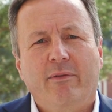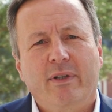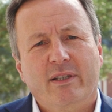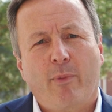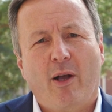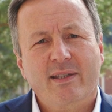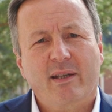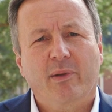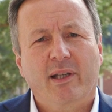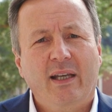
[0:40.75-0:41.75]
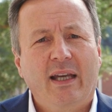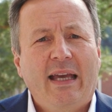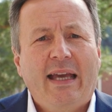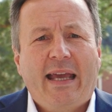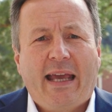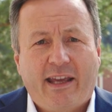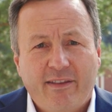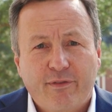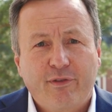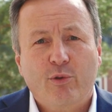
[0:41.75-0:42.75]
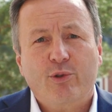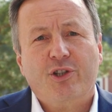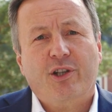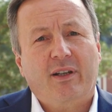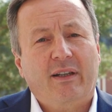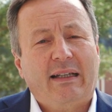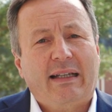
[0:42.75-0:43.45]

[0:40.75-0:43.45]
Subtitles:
responsibly in the future.